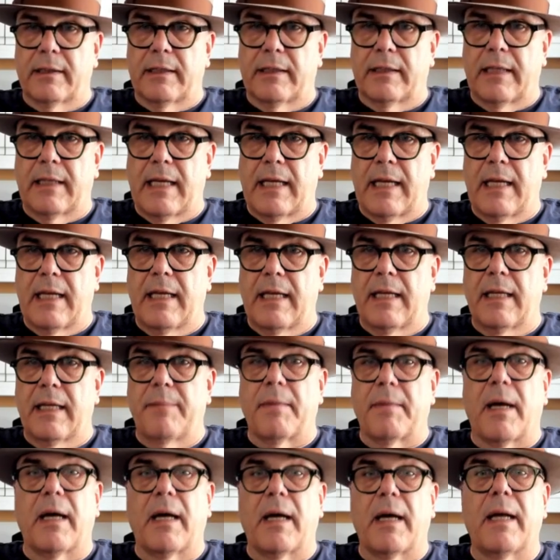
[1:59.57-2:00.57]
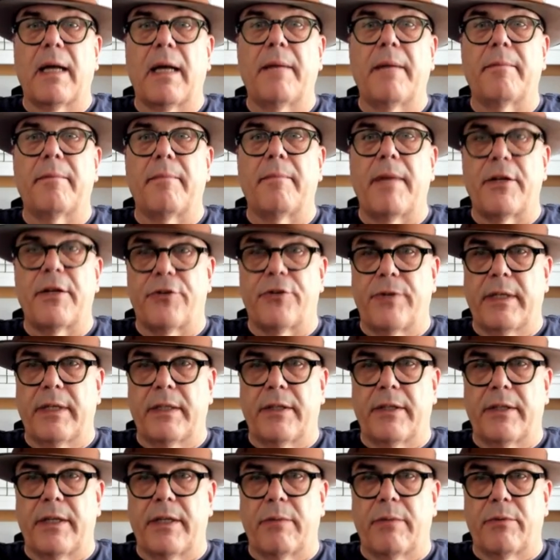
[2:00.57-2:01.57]
and measuring that
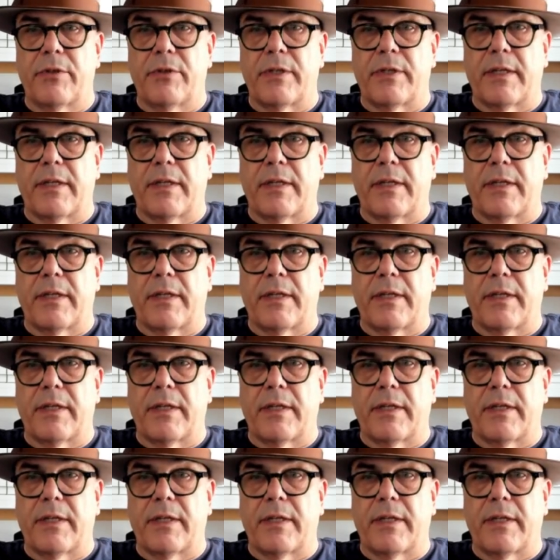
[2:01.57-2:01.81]
it was at